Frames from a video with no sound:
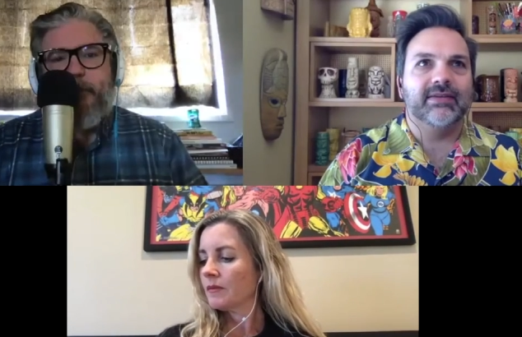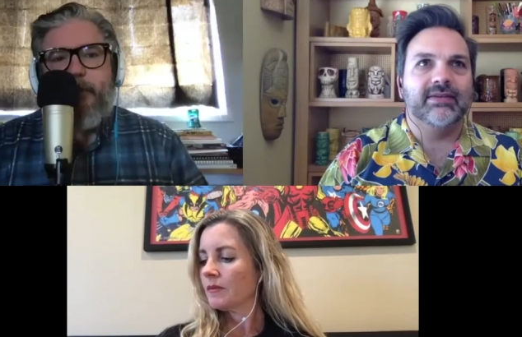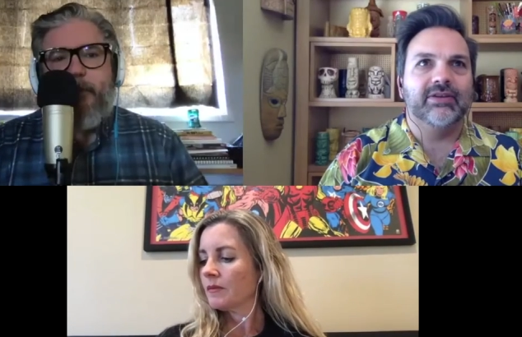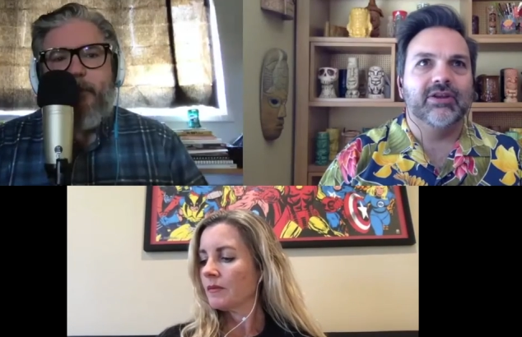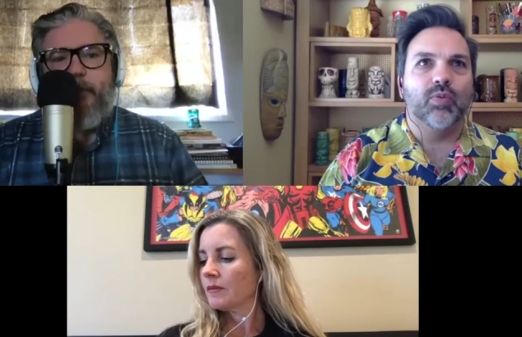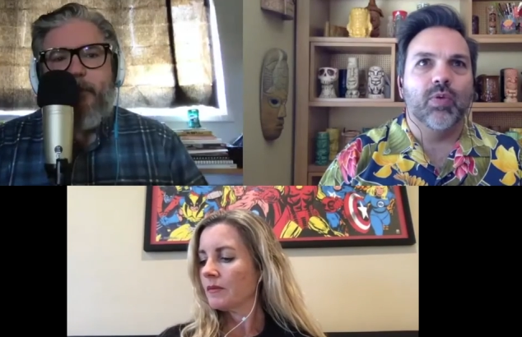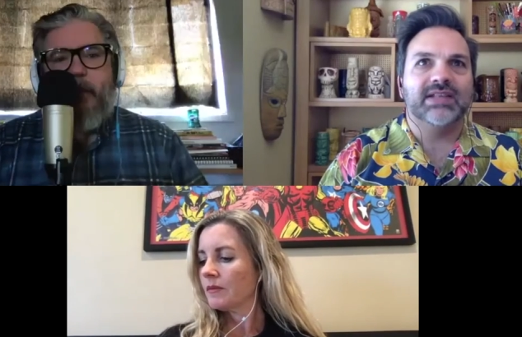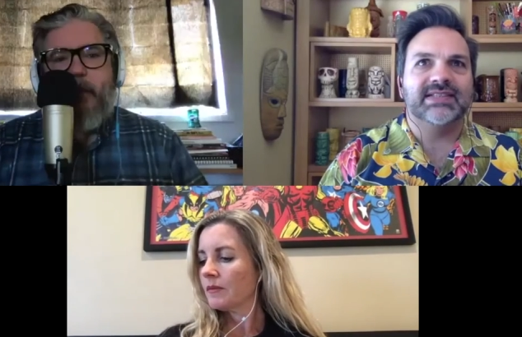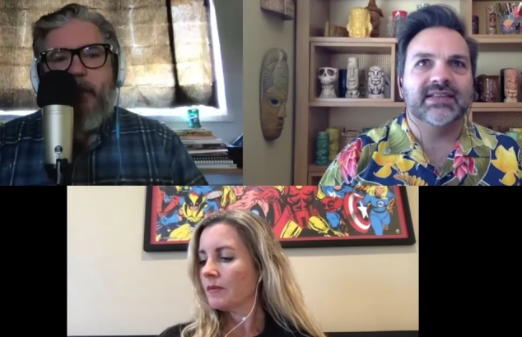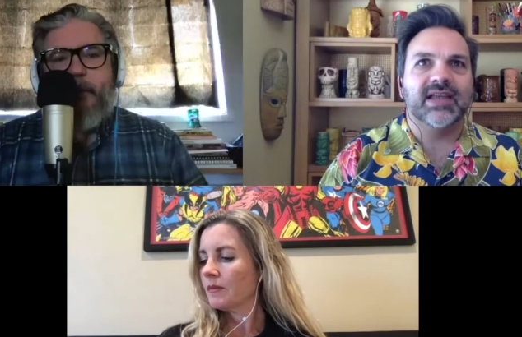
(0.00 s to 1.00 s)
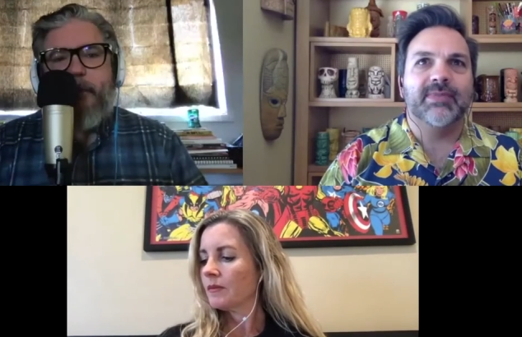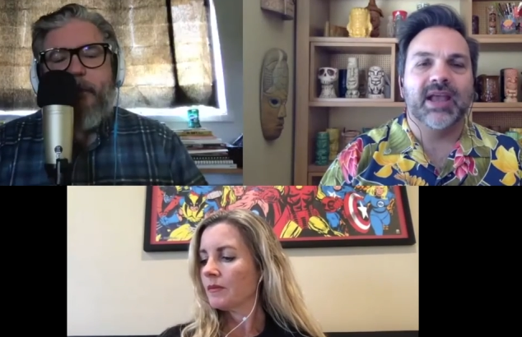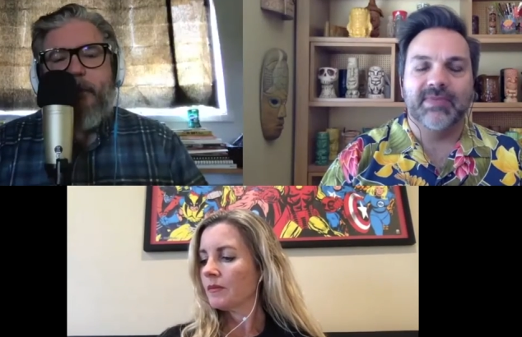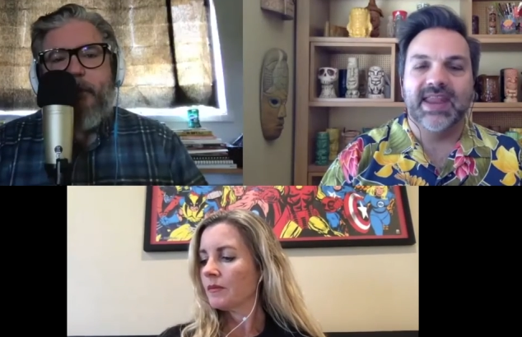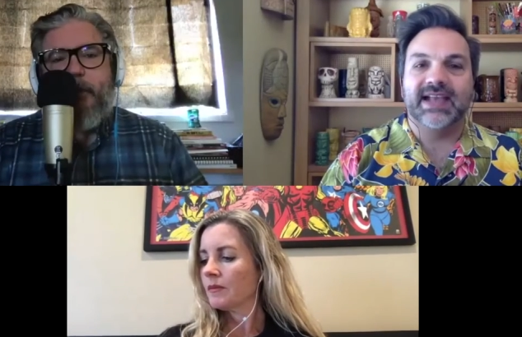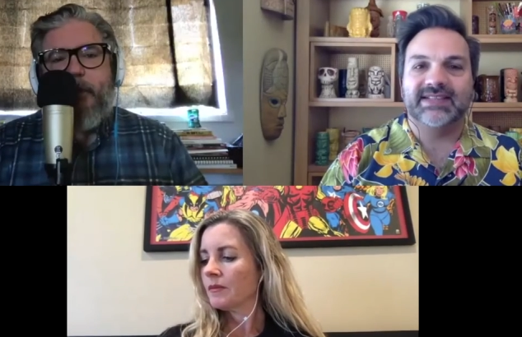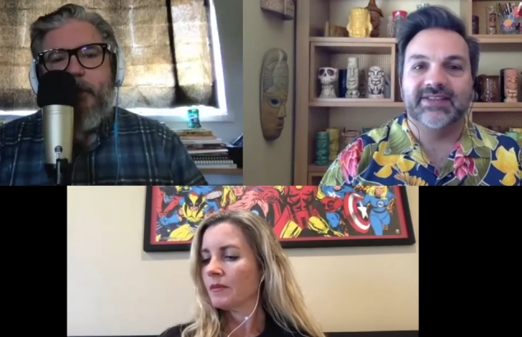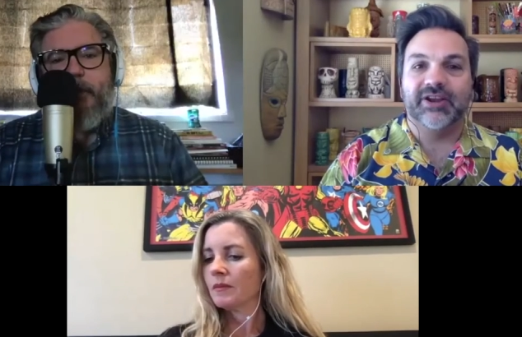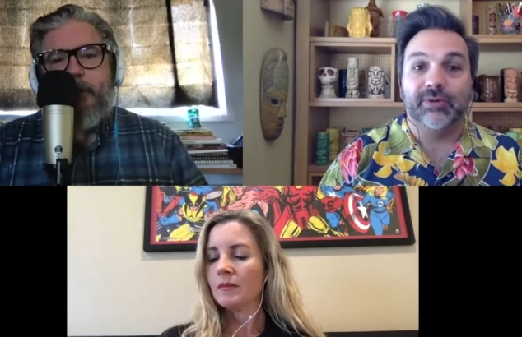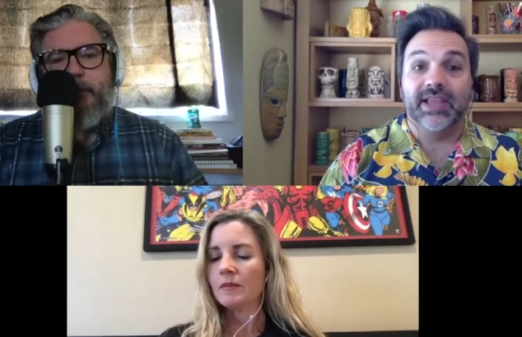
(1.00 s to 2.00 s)
Speaker 1: you know, what's coming up next in
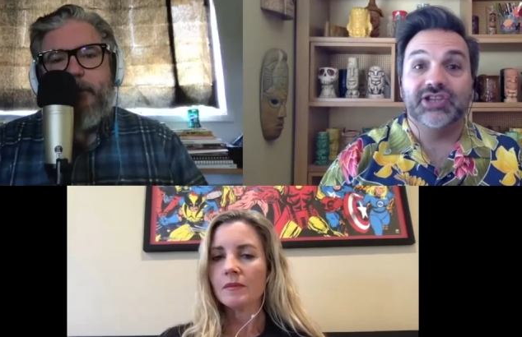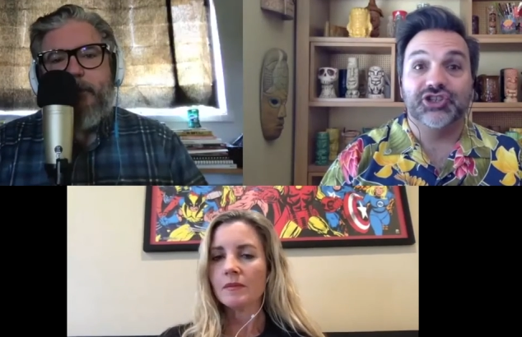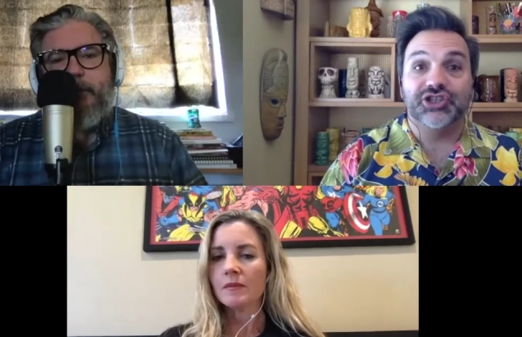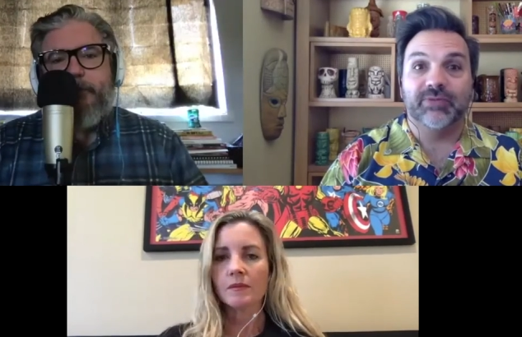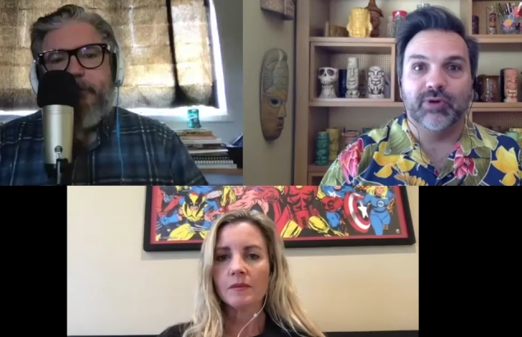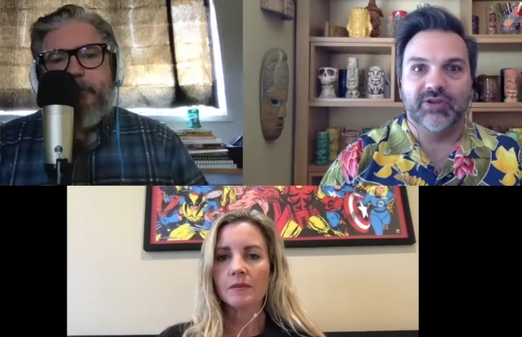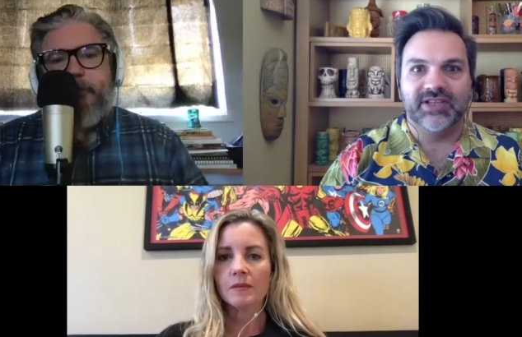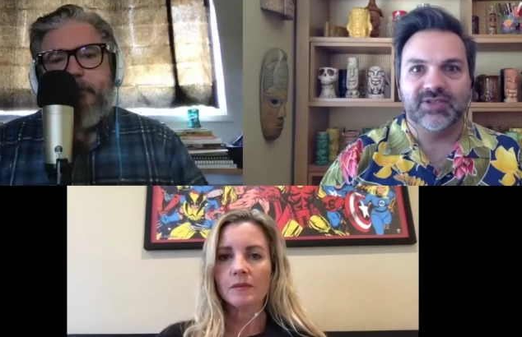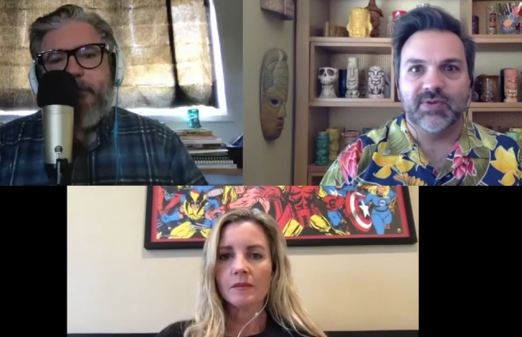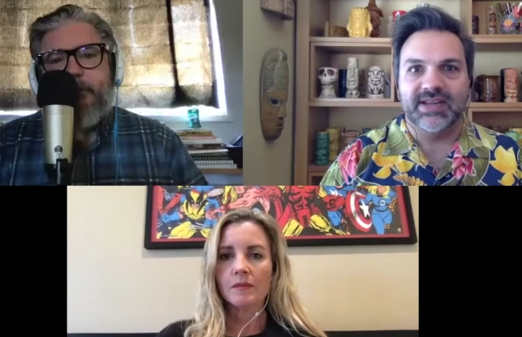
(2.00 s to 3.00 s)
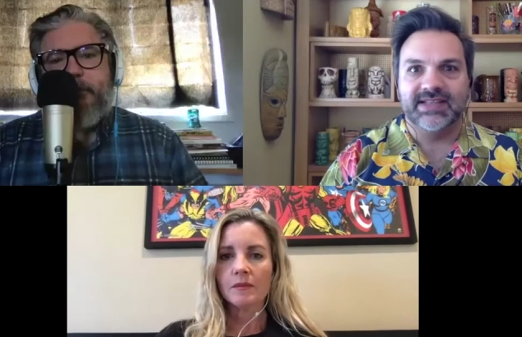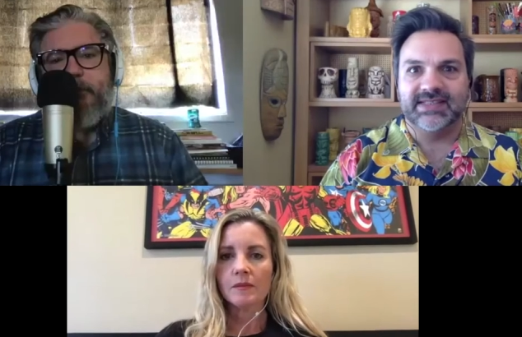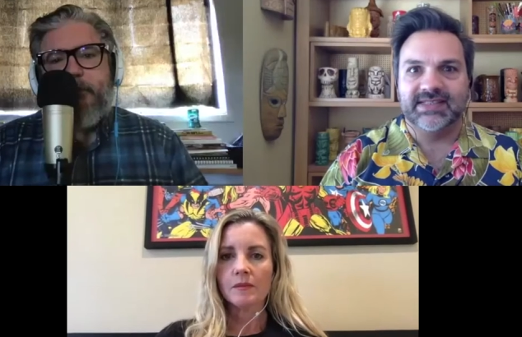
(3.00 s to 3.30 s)
their relationship. Where this one is